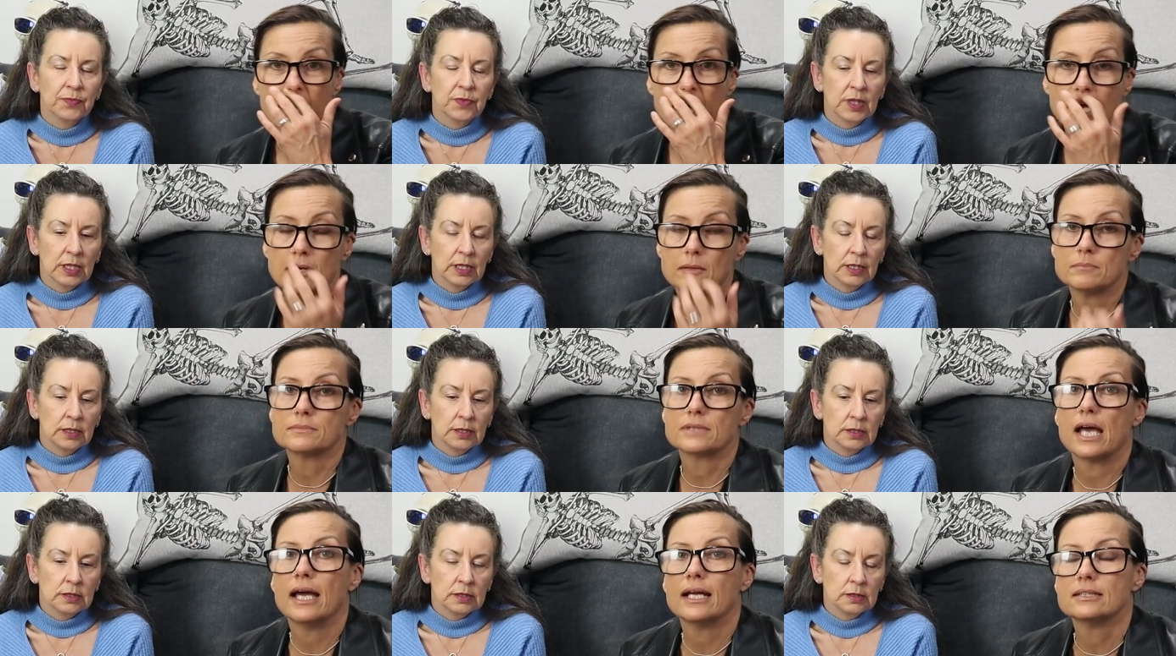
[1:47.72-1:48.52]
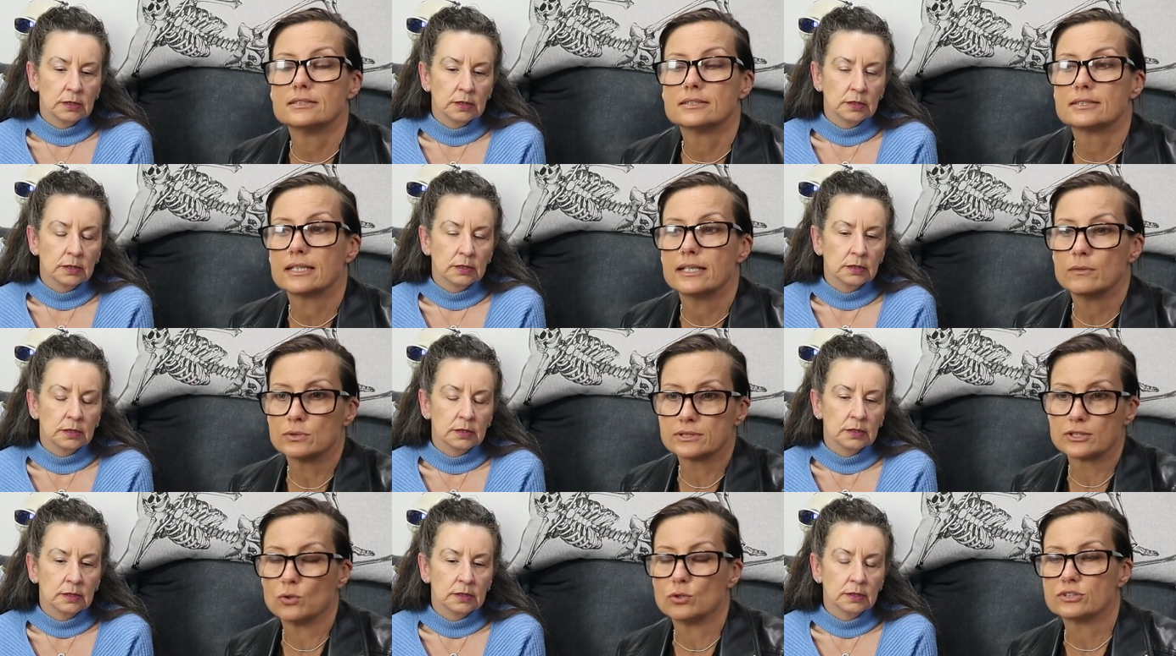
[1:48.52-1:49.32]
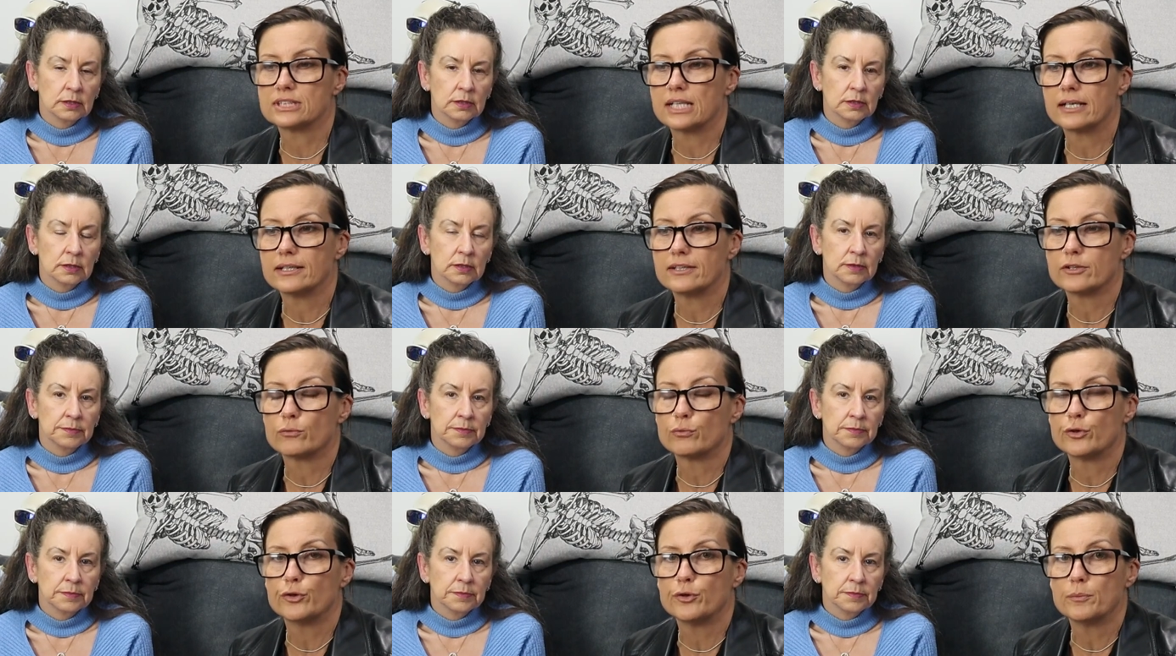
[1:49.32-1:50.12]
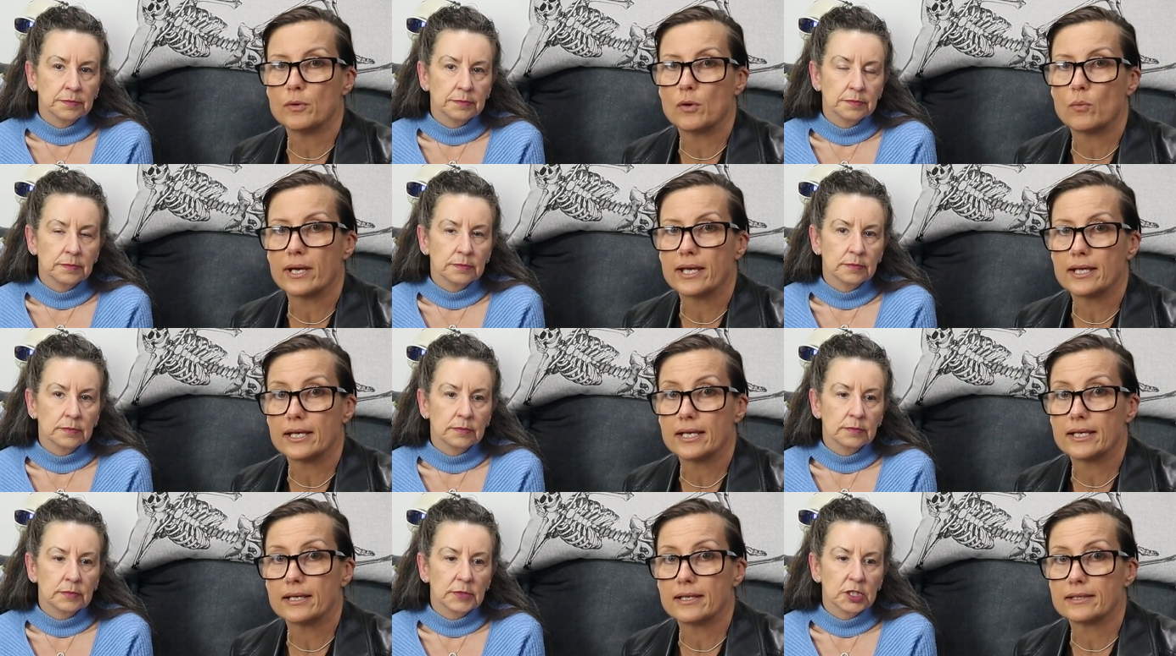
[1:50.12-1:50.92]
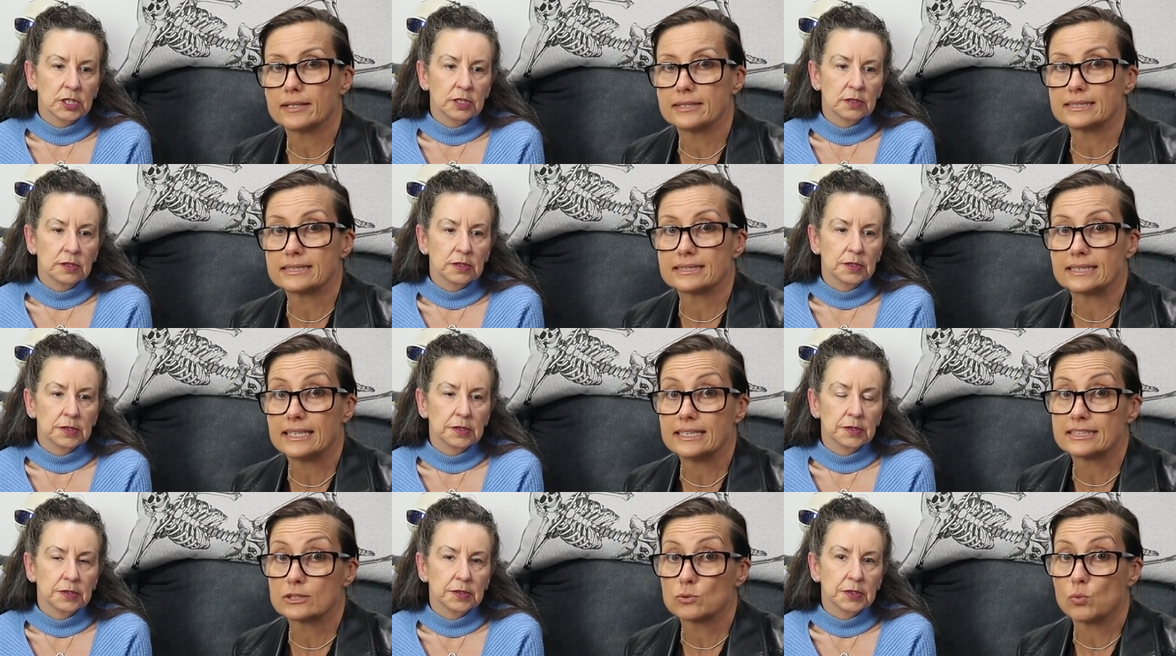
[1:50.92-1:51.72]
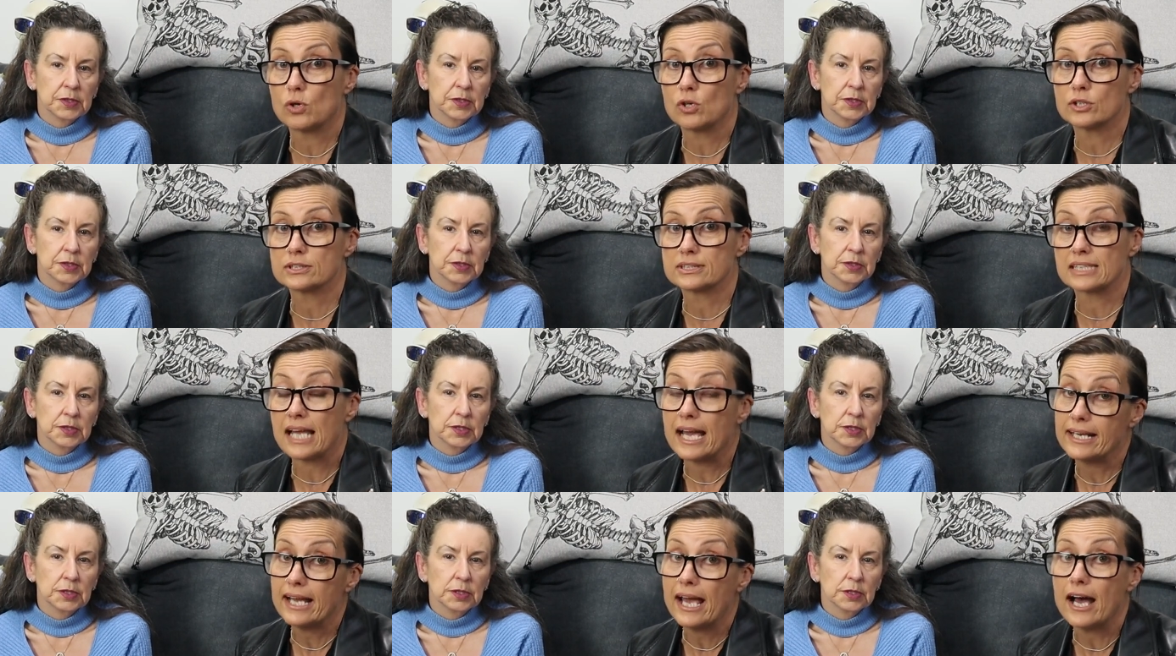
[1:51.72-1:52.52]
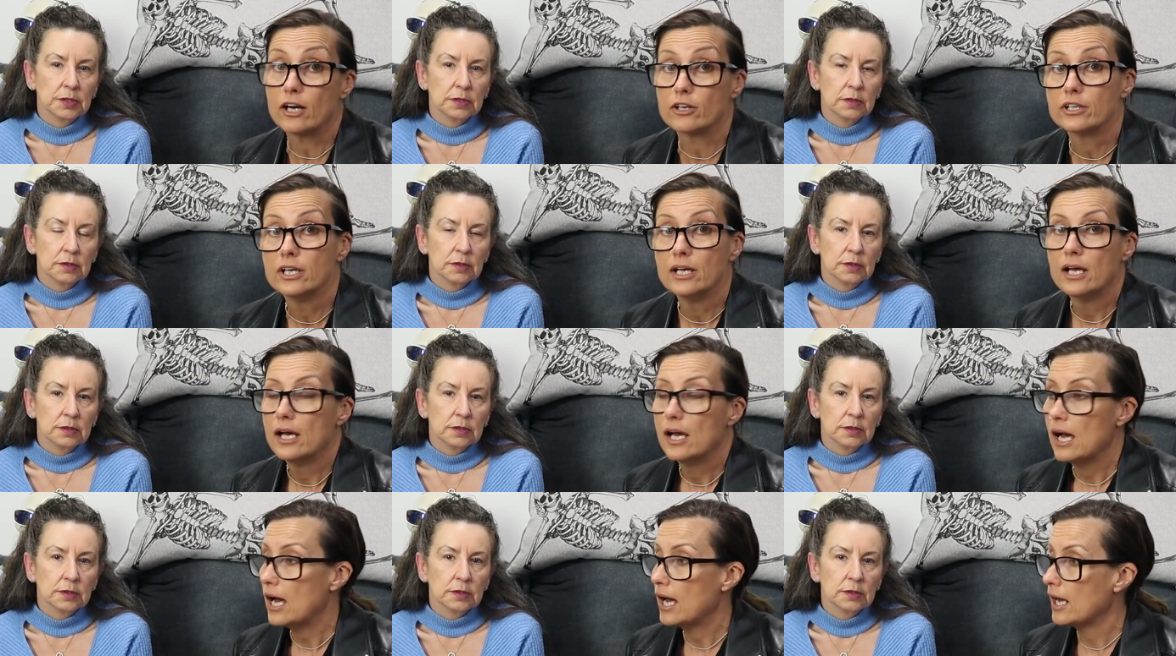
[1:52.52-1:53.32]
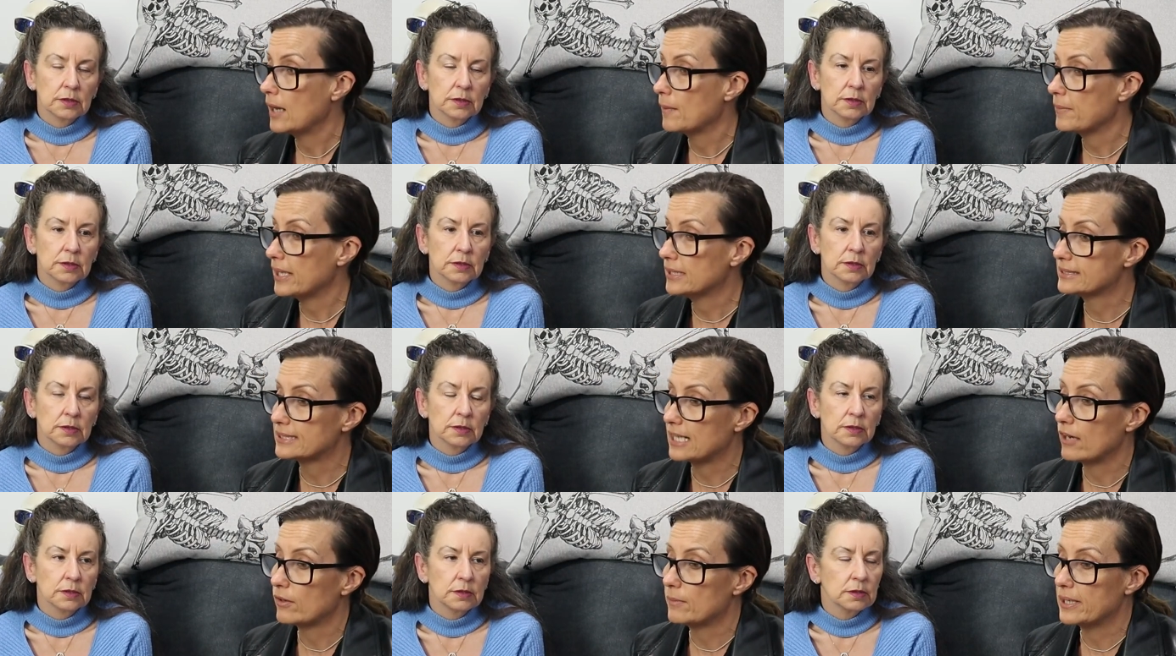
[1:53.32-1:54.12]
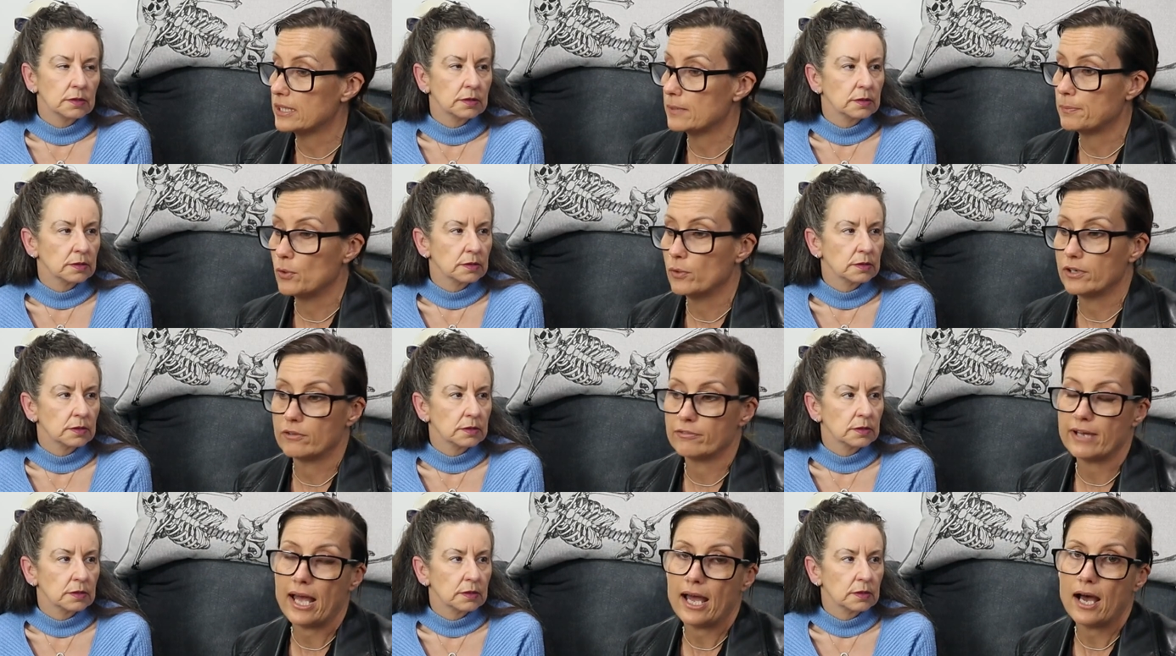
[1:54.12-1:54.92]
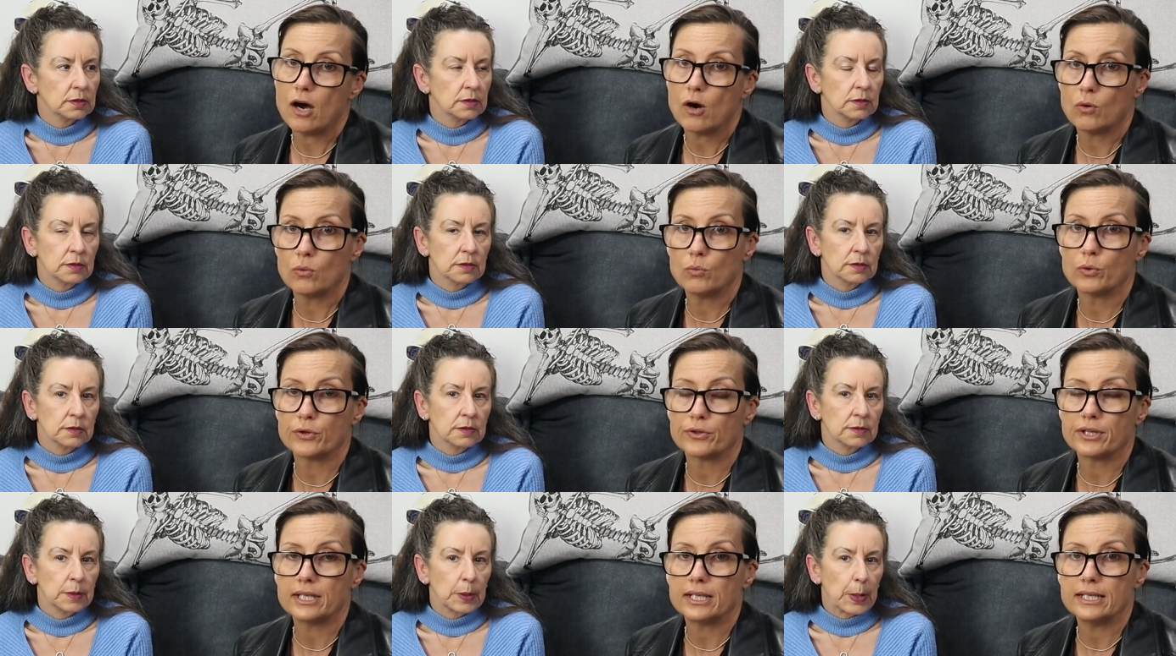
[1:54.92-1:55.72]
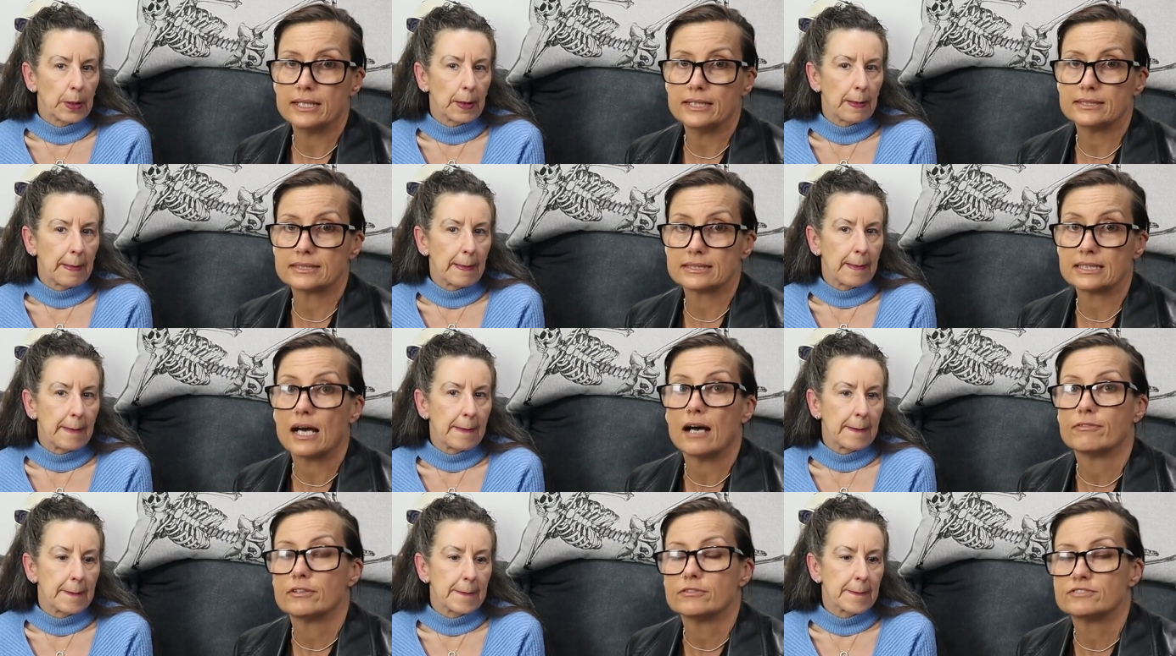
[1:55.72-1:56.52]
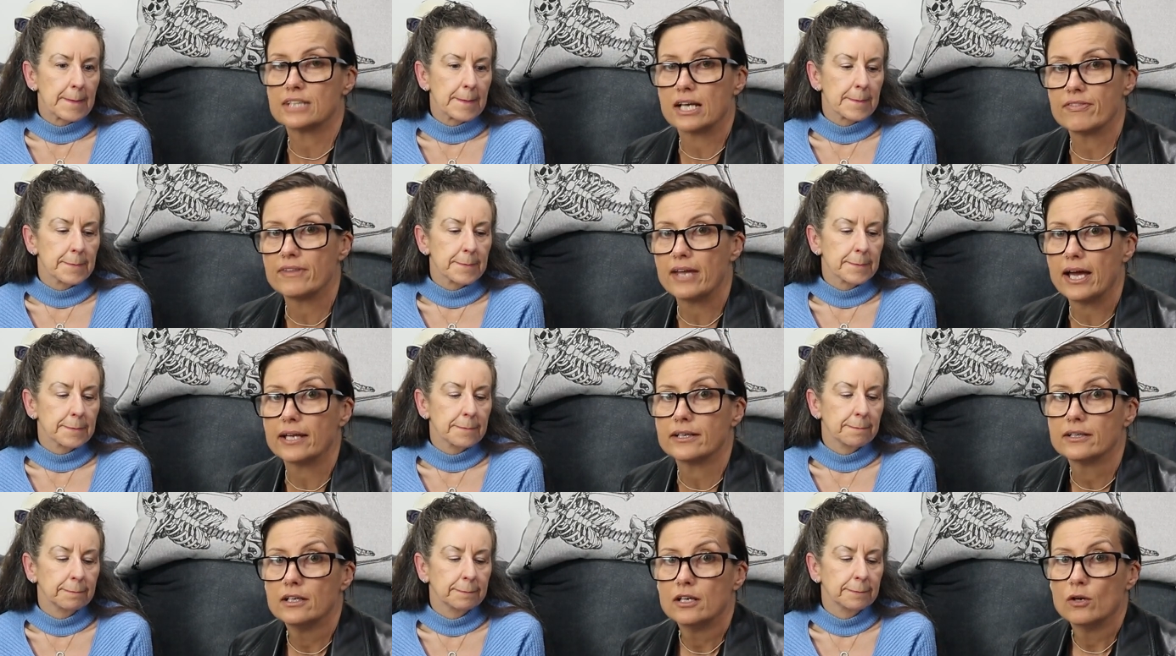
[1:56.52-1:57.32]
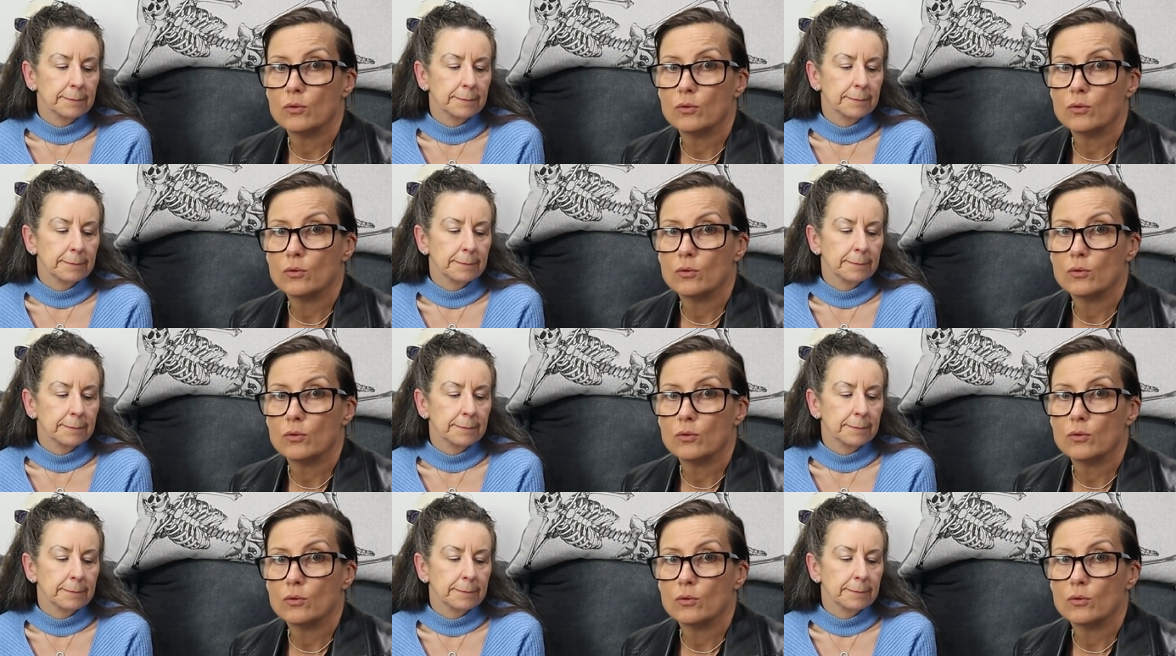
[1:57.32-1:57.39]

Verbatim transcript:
Speaker 1: Mm-hmm. um, and it was all done in the room where the deceased was laid out. Um, and Zara made the point of how would the staff have done that